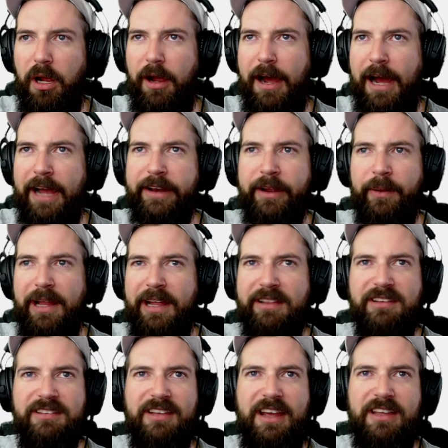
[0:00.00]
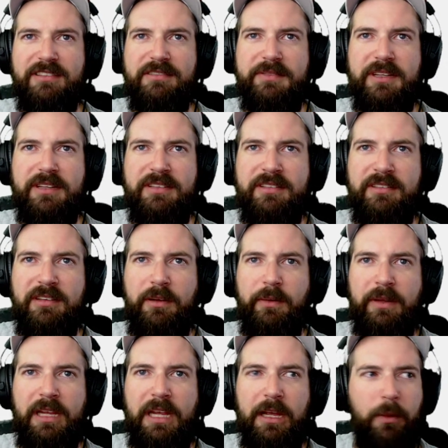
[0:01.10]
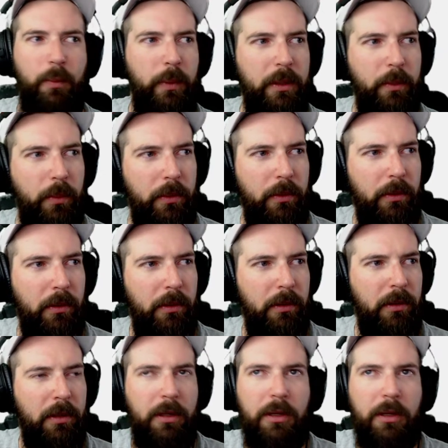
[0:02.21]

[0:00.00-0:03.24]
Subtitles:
I don't like the size of this. So again, we will